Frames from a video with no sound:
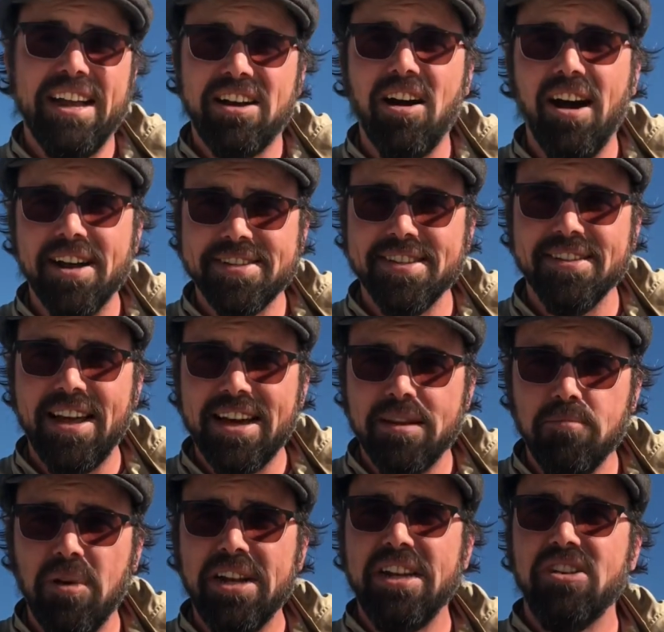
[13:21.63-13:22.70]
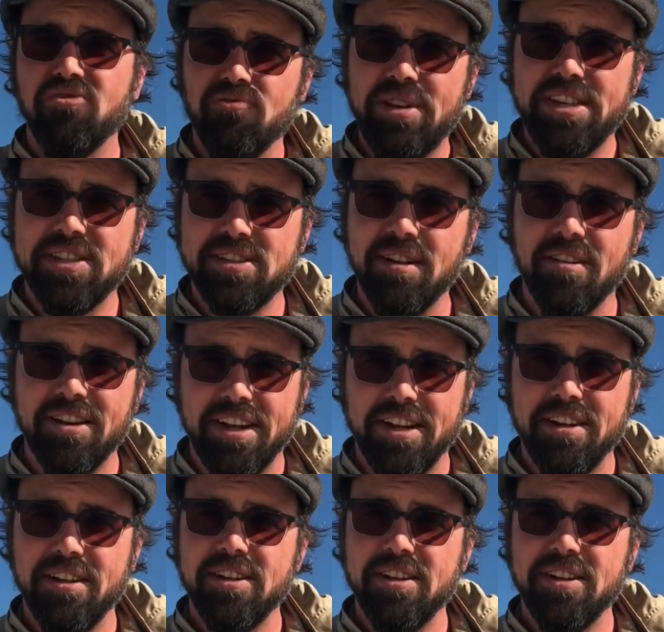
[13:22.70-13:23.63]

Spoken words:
costs a lot of money to restart it.